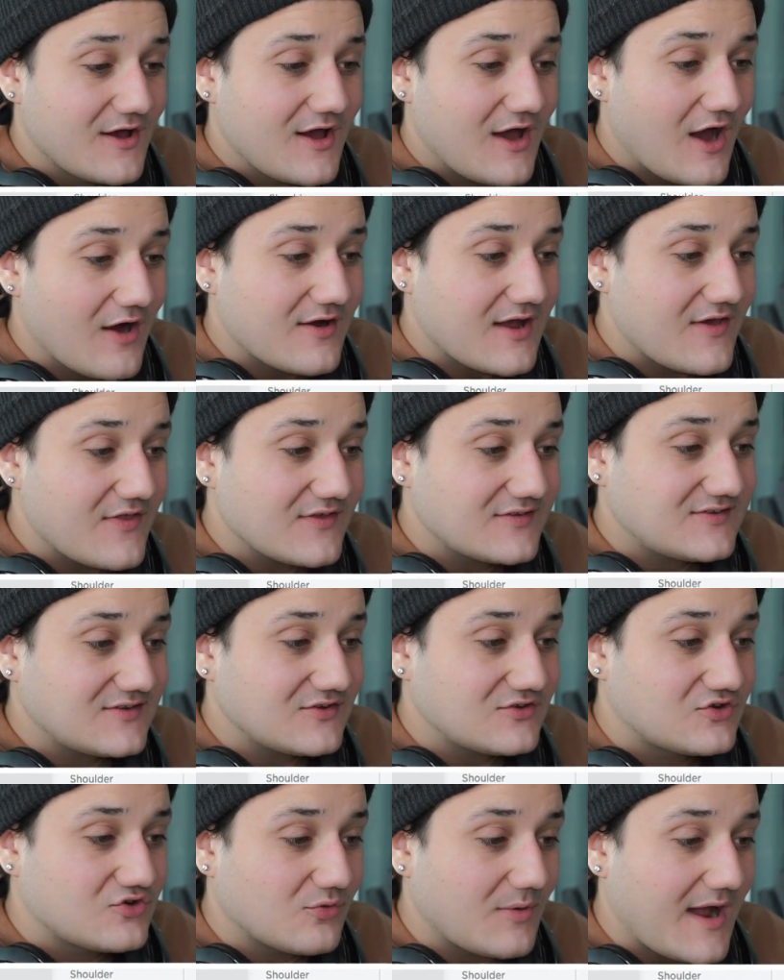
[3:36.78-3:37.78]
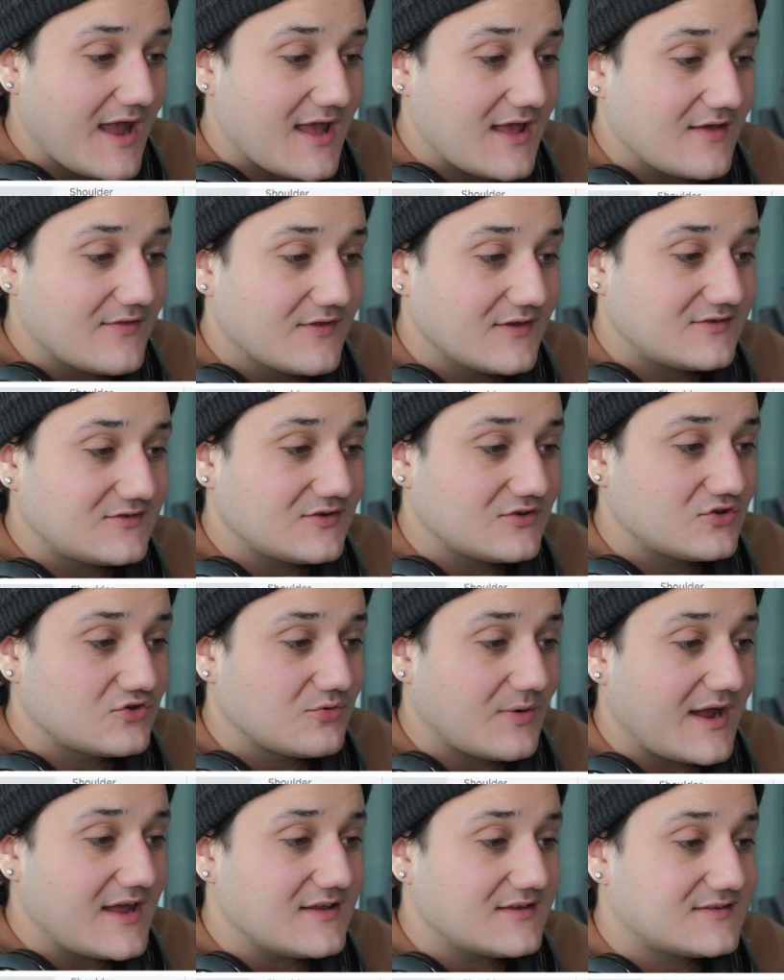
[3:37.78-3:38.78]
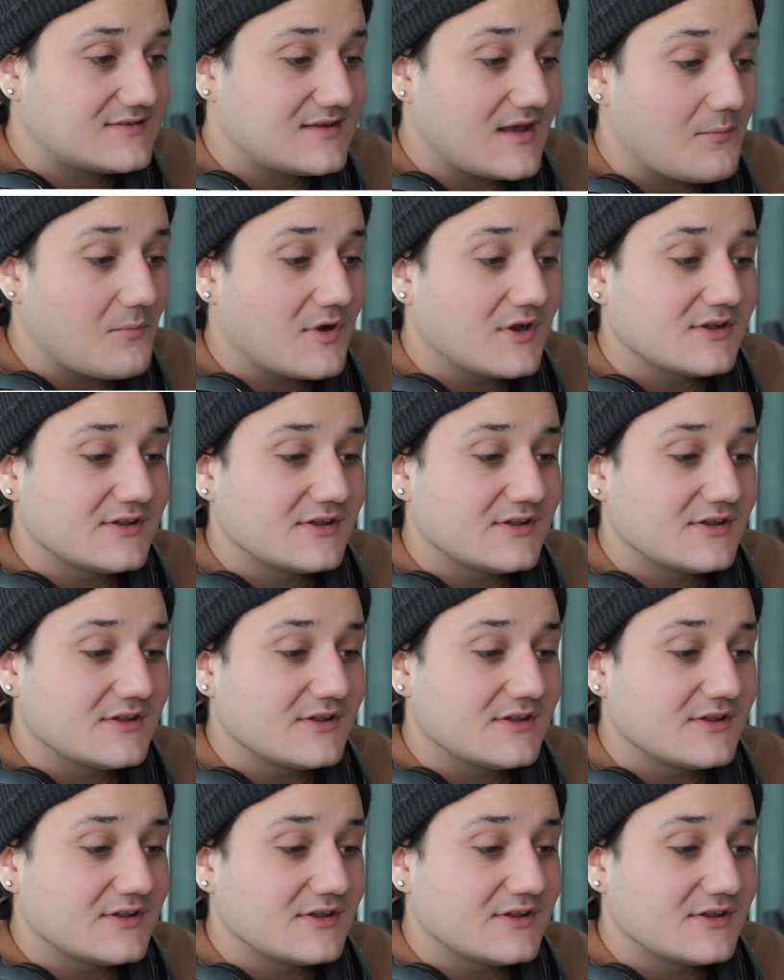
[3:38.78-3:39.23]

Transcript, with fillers: Okay, this is great. This is great. Someone